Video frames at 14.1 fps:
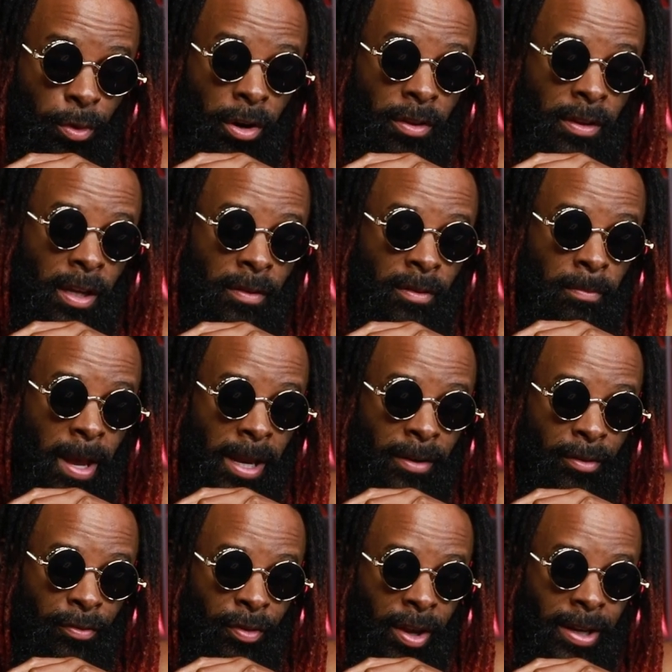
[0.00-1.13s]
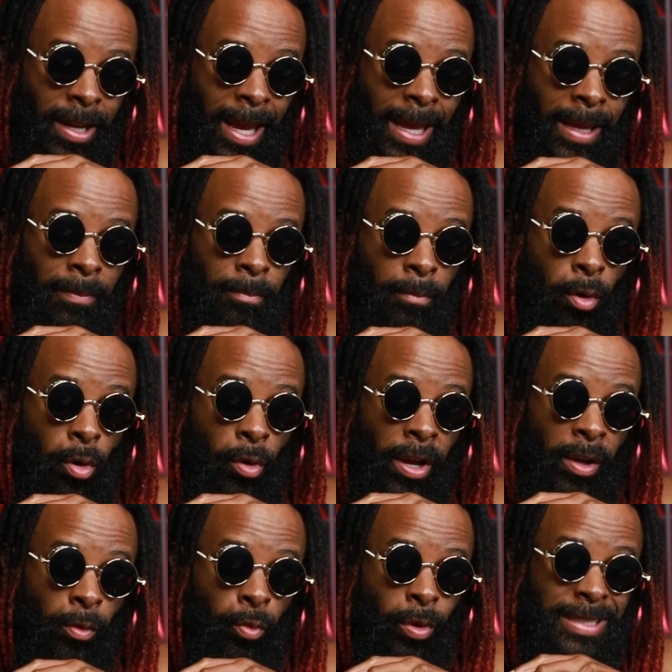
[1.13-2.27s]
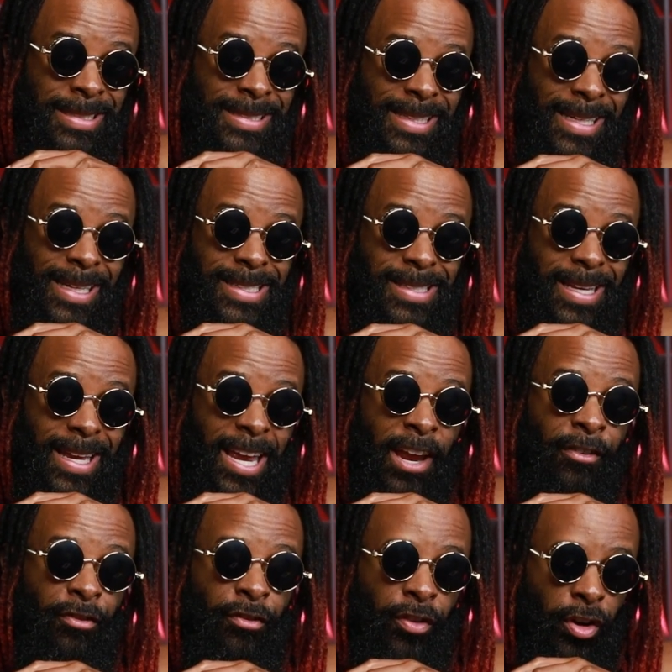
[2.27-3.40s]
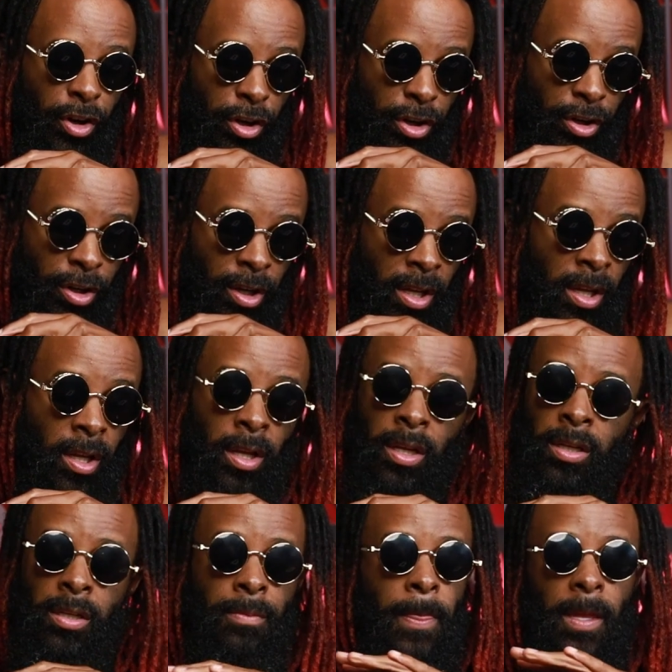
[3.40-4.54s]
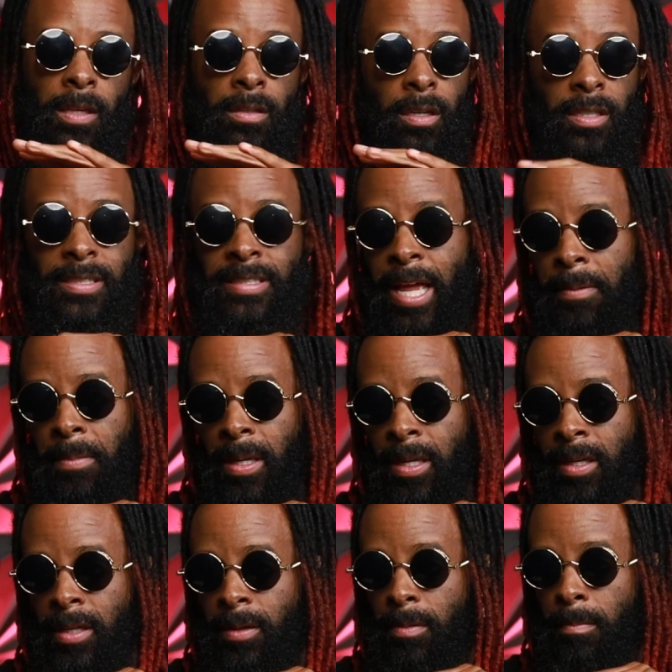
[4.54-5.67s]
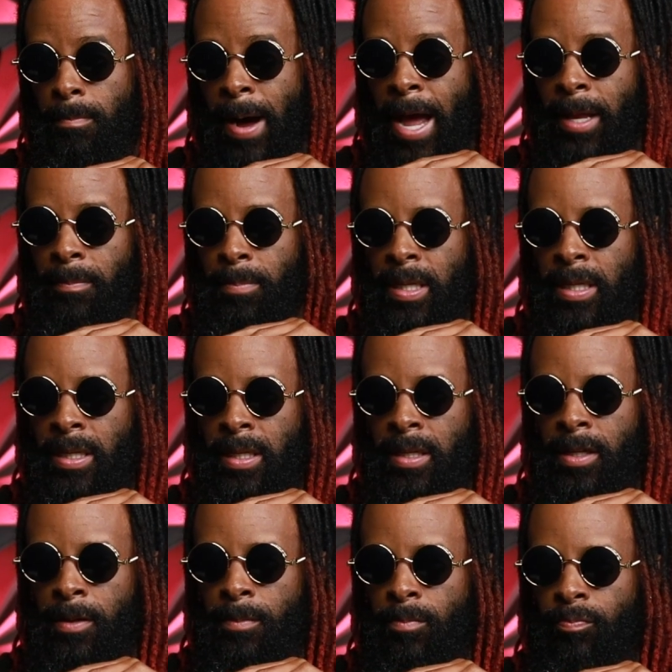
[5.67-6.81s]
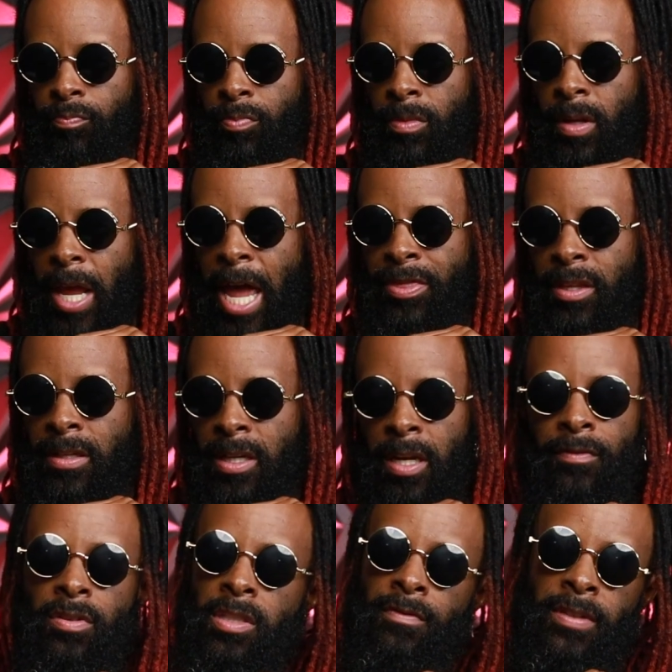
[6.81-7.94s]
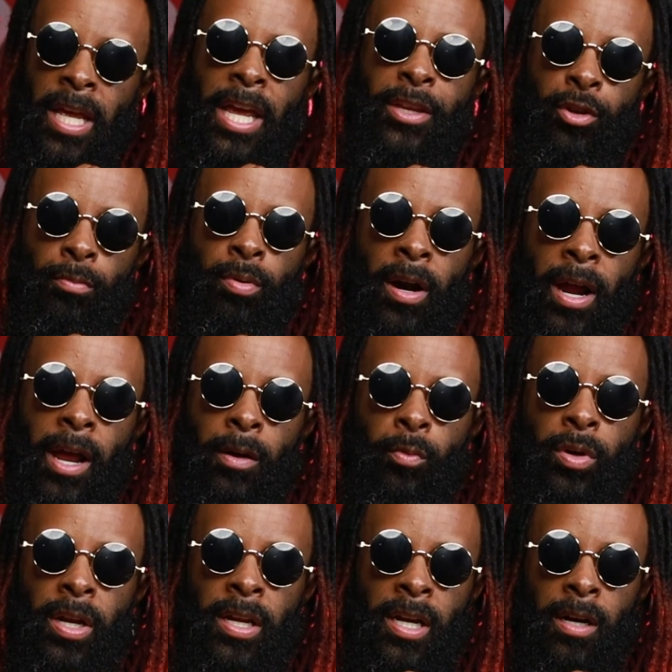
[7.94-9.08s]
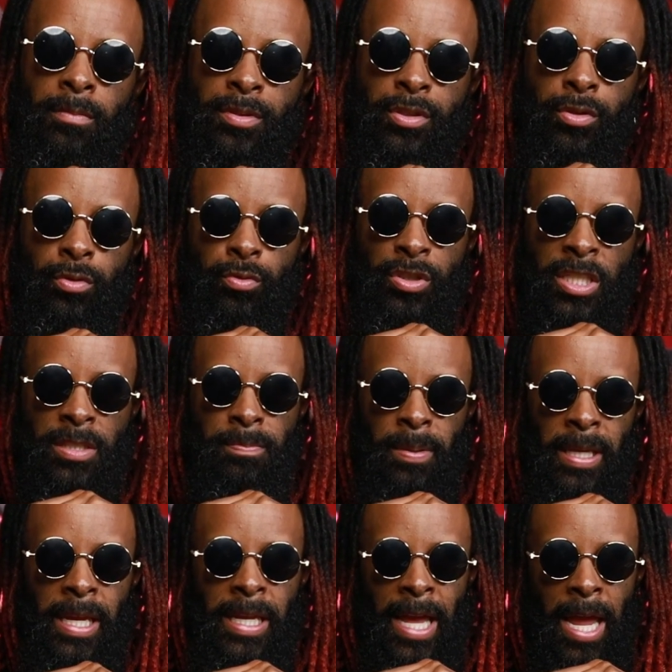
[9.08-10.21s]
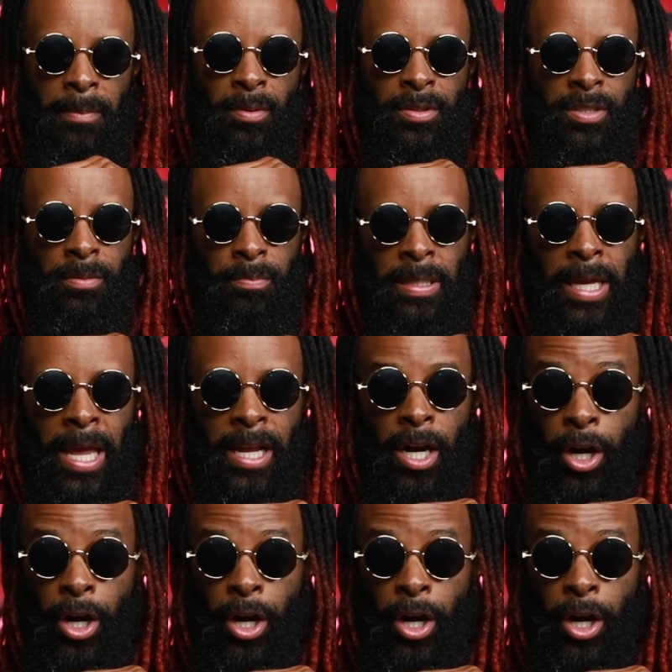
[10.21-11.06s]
worthy of the main event, and boy, was it ever. Look, Sami might be at the level of Daniel Bryan when it comes to just being able to be an